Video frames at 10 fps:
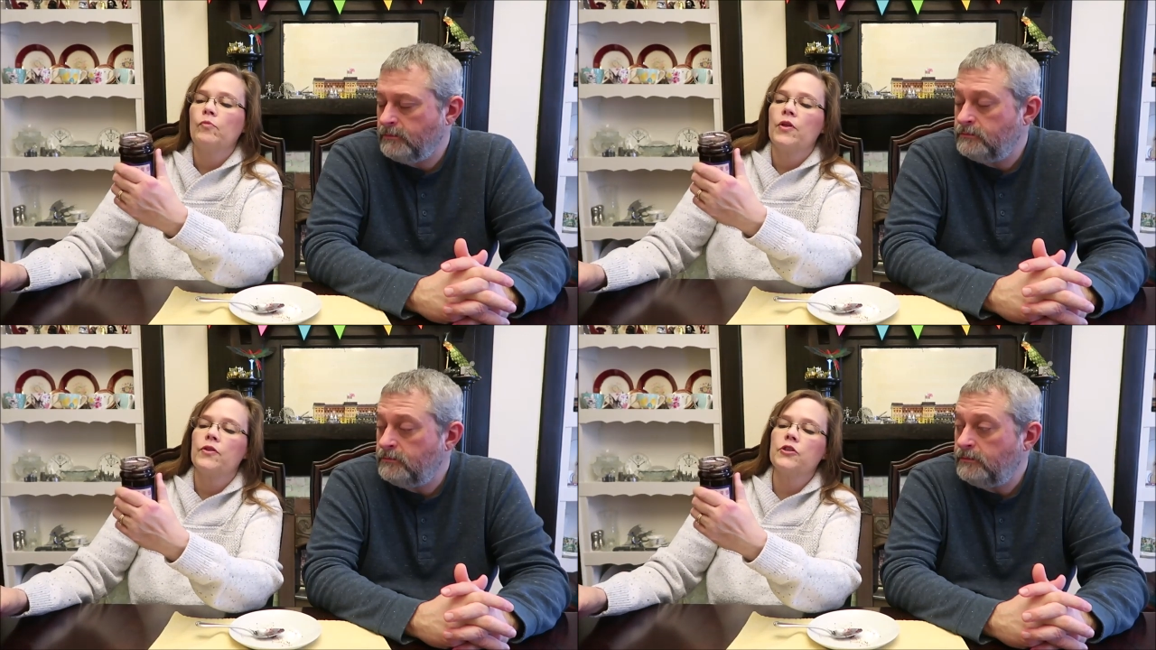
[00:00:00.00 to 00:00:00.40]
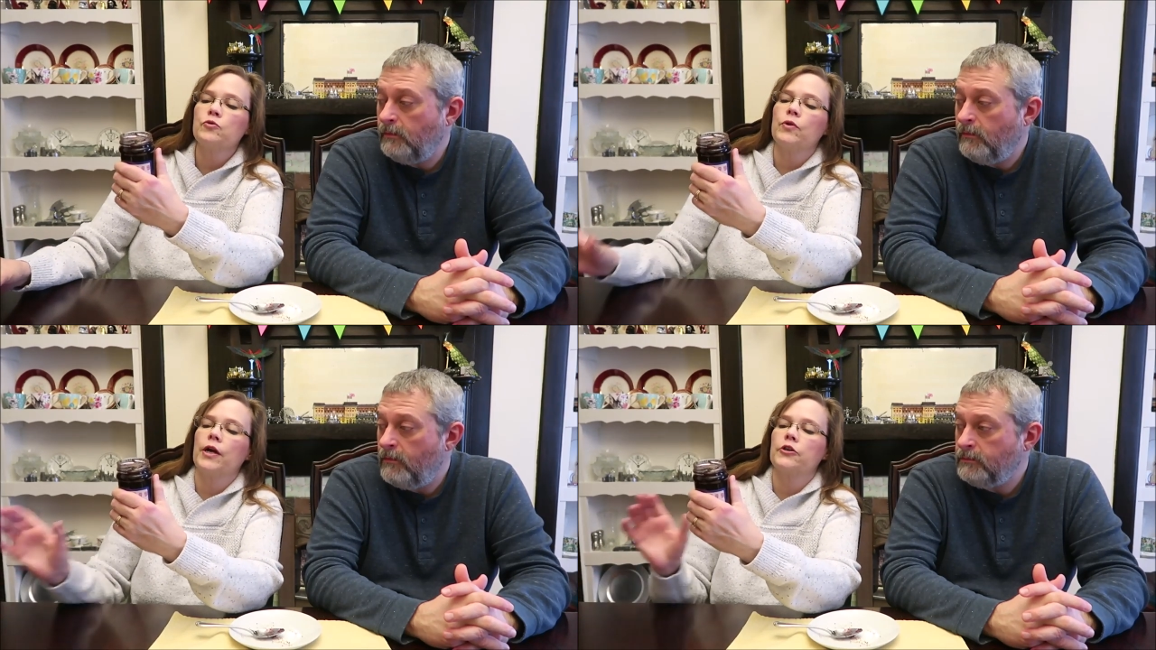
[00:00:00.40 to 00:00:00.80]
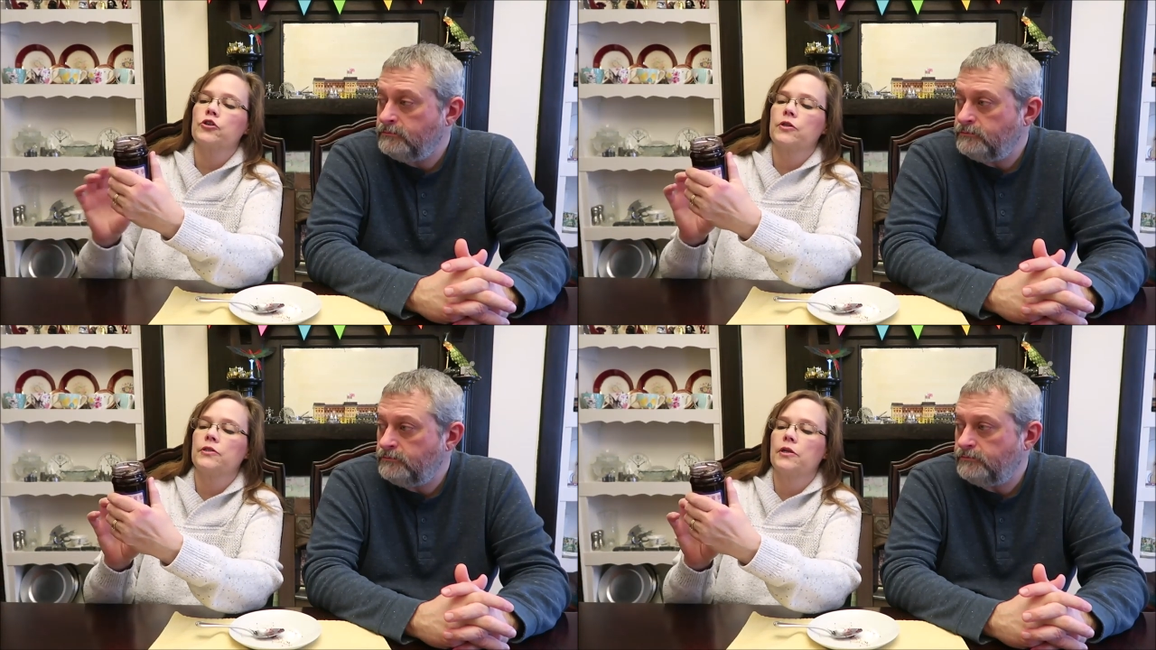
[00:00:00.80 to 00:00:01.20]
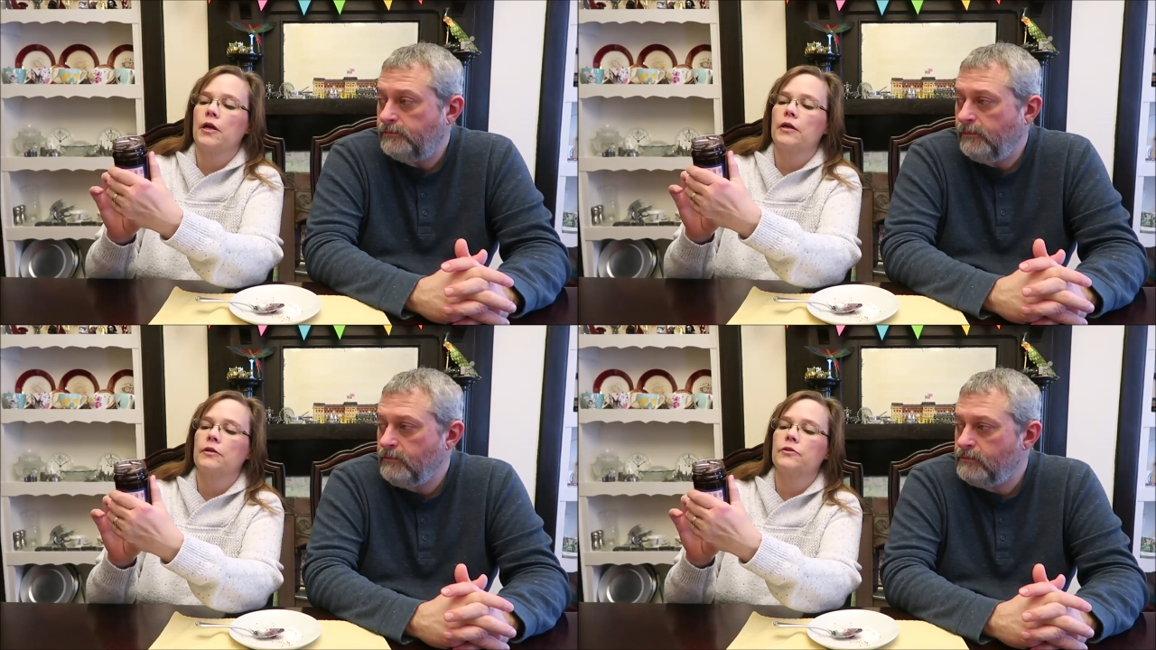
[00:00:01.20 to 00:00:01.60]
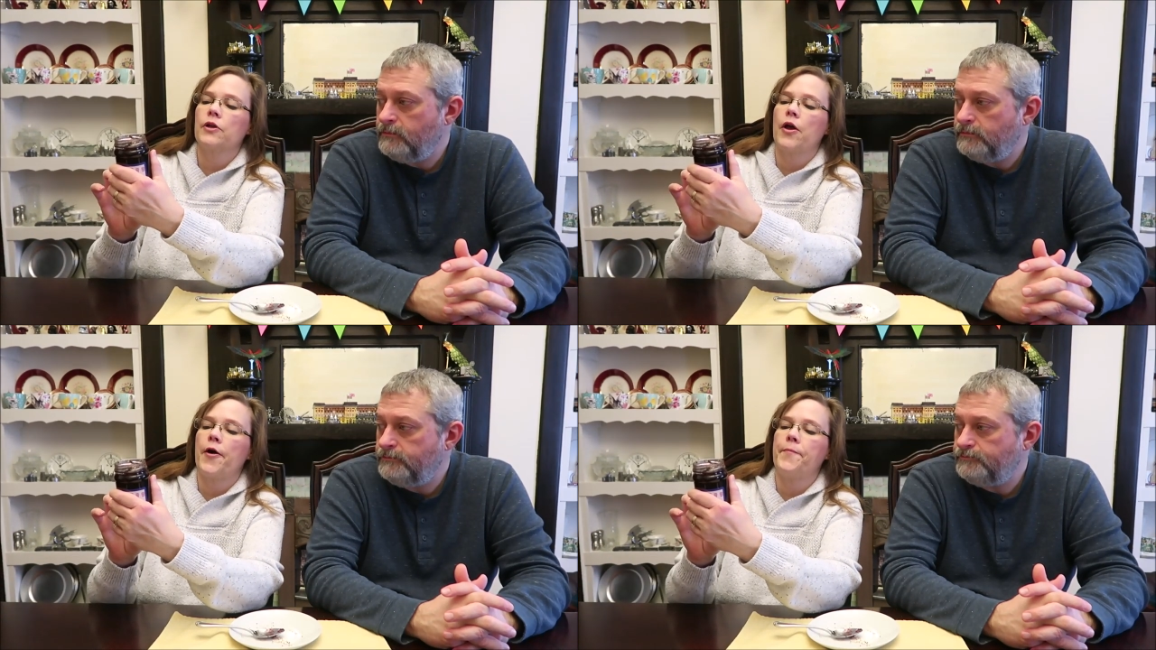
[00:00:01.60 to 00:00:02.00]
Speaker 1: This one actually says
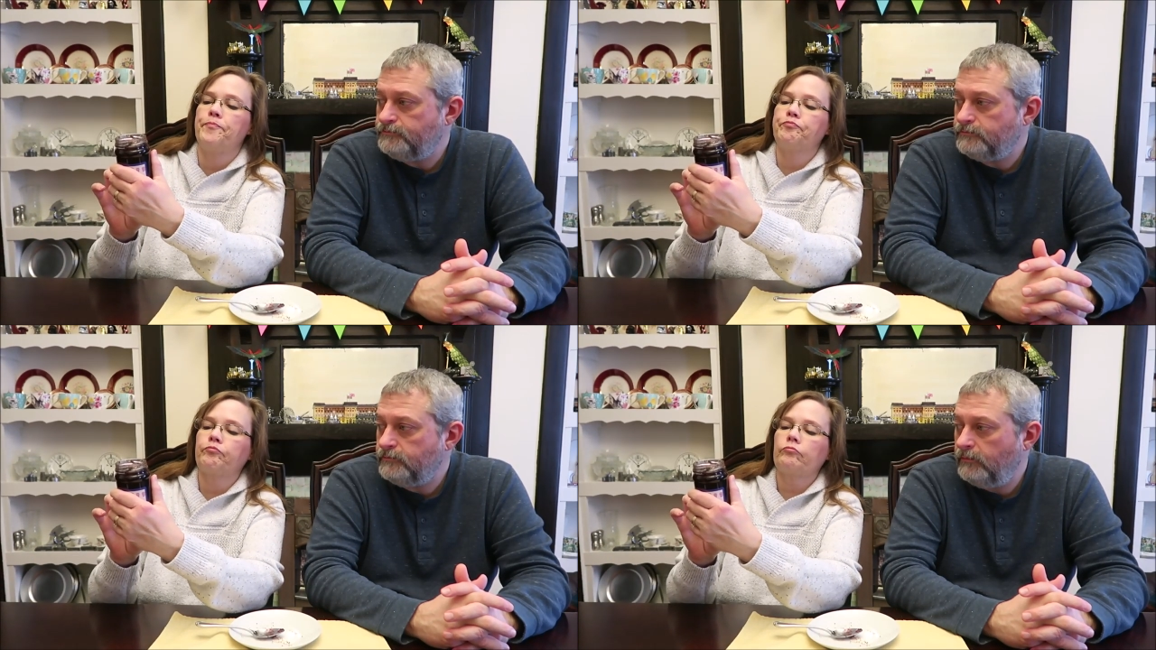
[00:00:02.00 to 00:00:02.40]
um,